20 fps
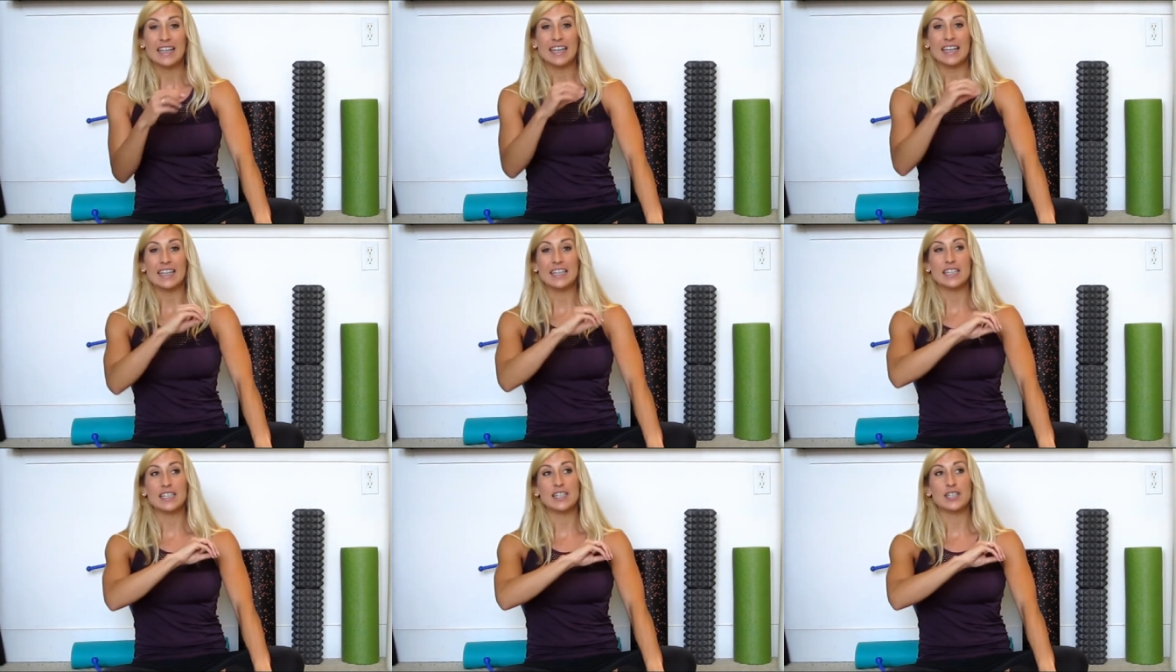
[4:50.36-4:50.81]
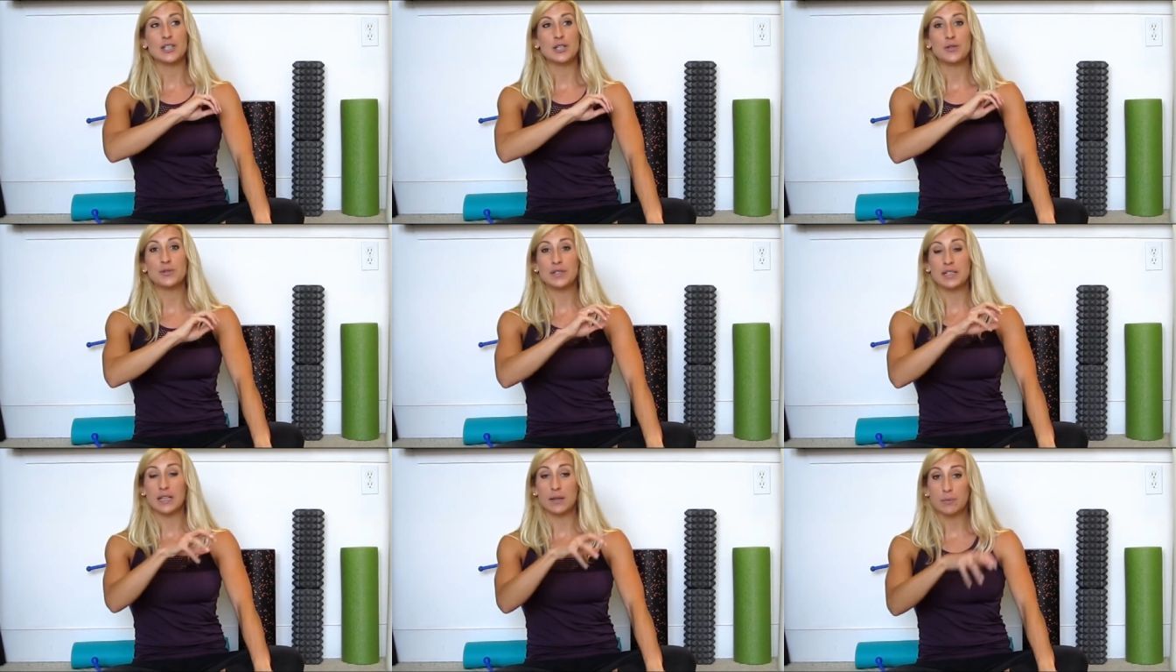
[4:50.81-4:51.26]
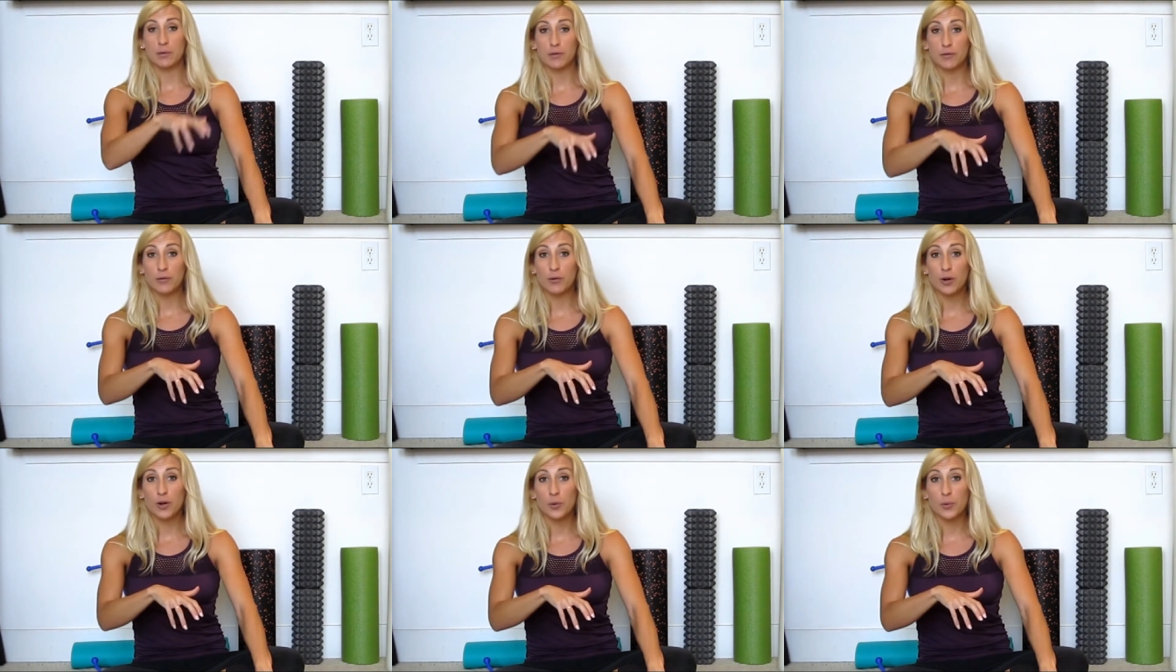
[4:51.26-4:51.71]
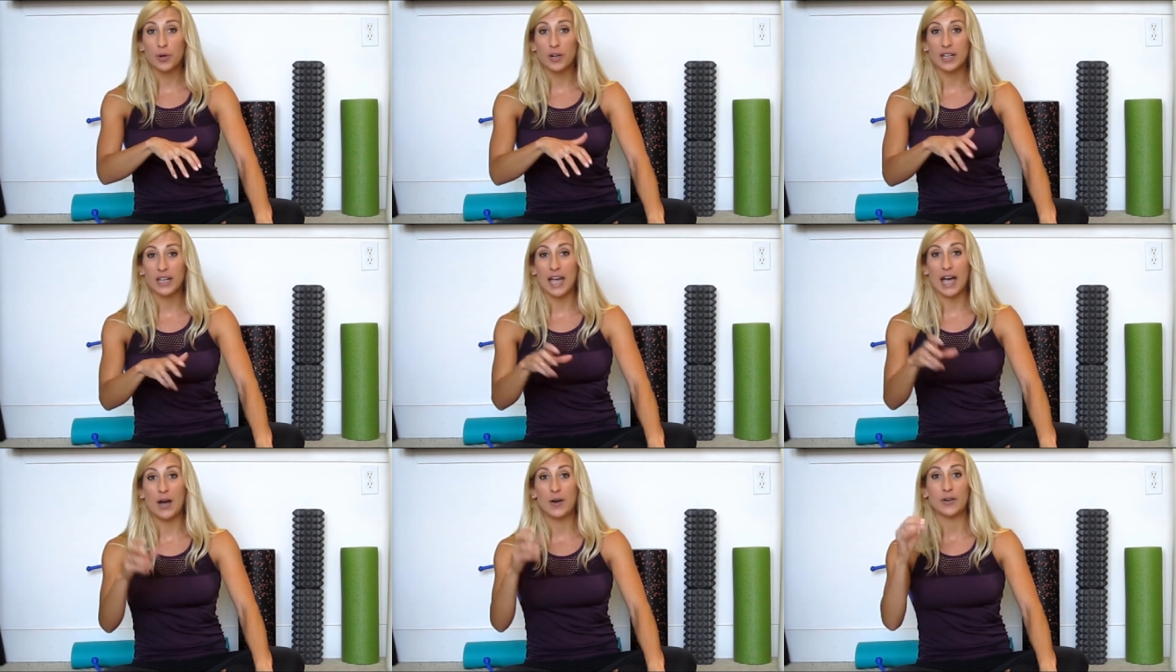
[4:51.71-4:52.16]
is using it before a
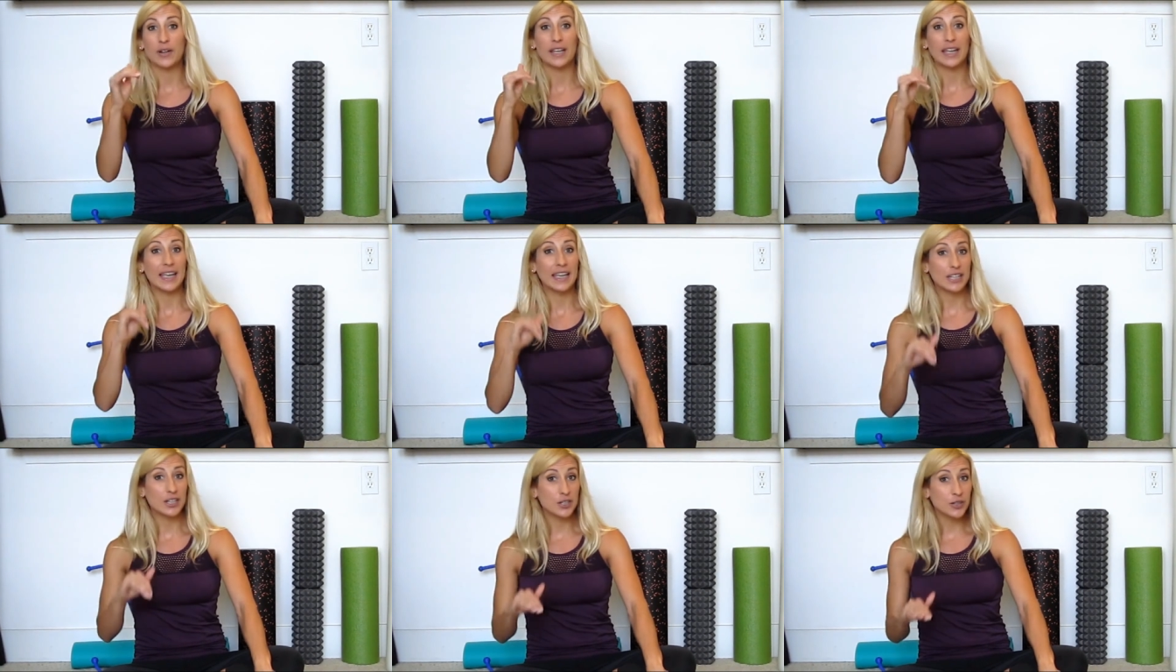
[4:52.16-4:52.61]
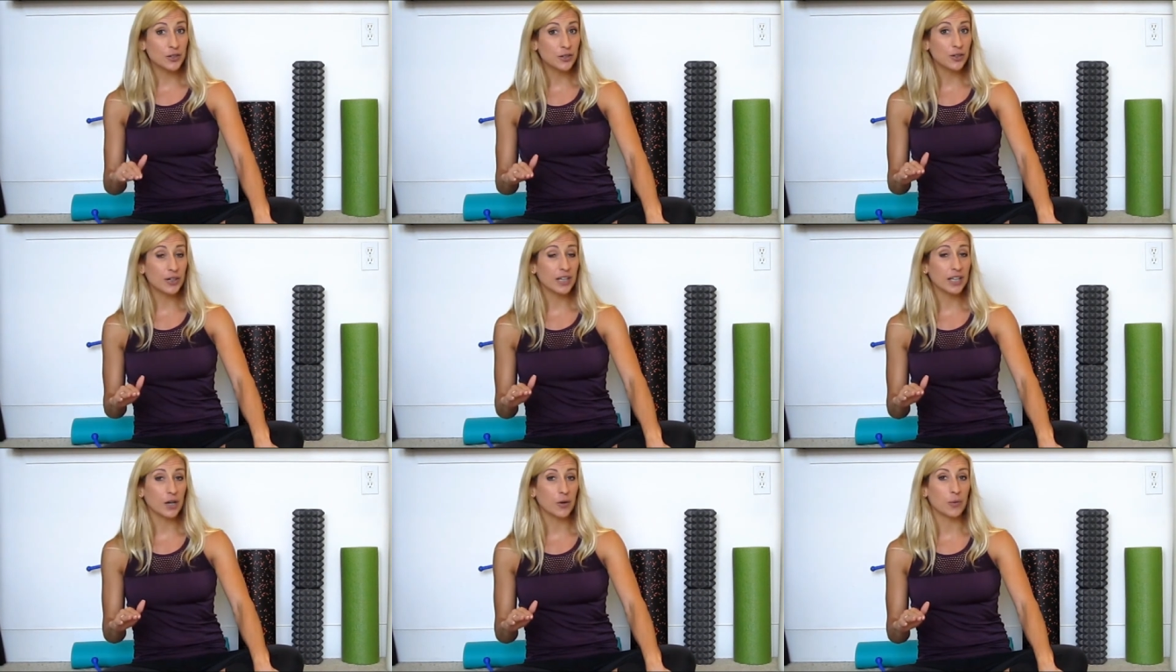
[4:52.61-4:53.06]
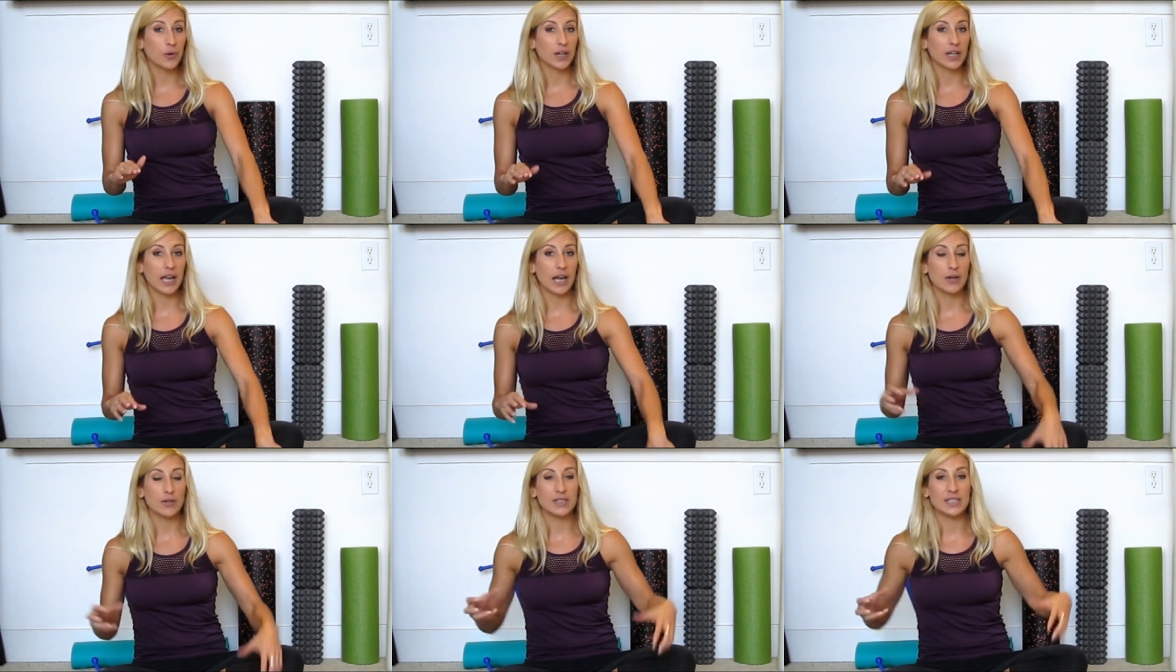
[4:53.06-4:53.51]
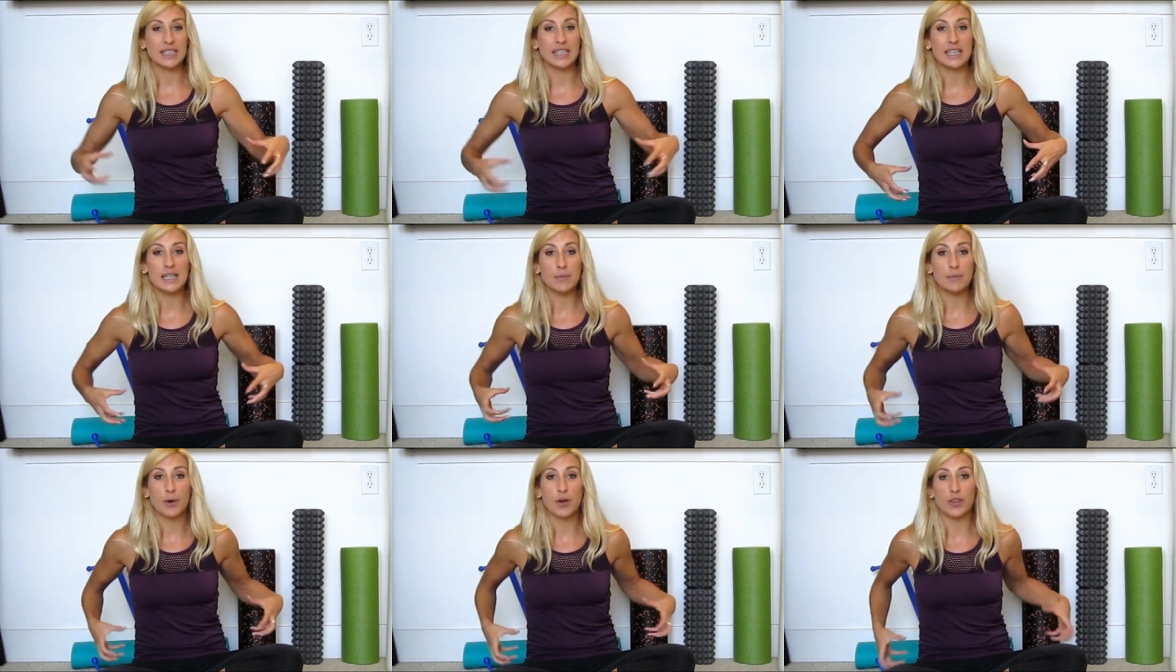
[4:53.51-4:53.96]
workout and during a workout to
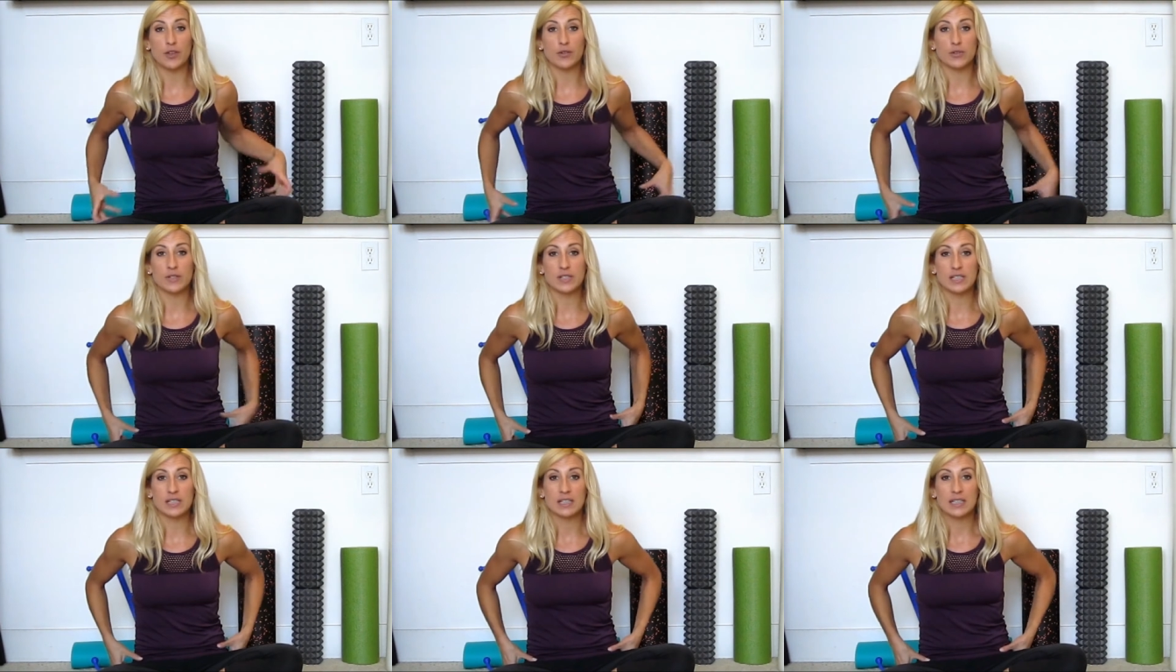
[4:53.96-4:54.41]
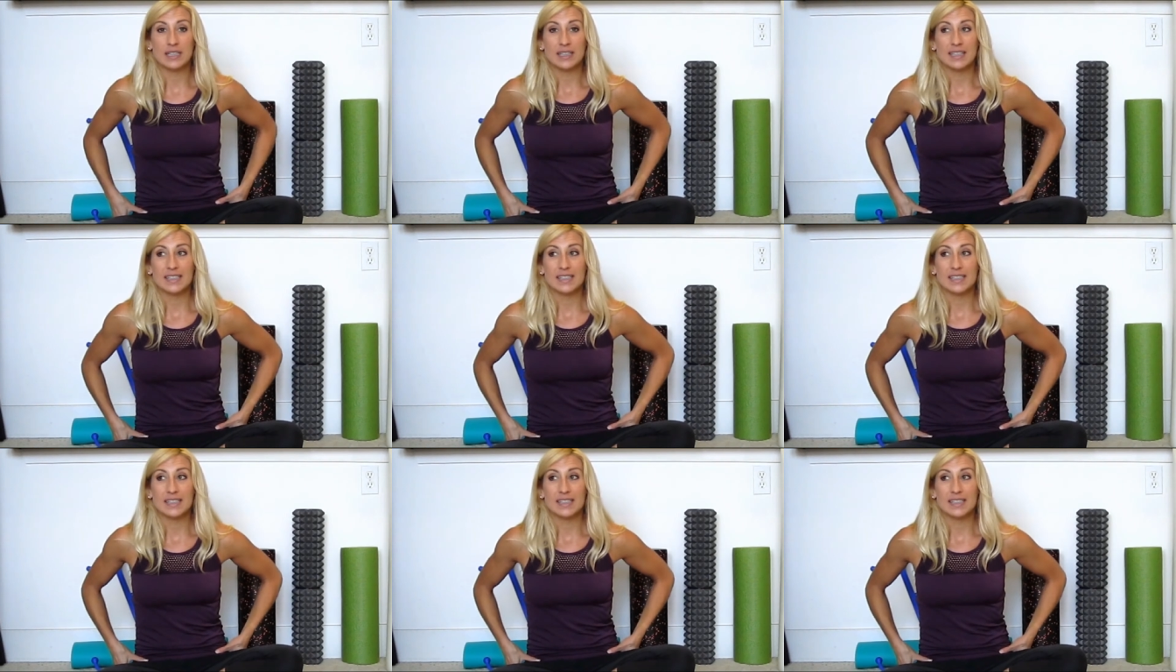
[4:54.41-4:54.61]
keep all those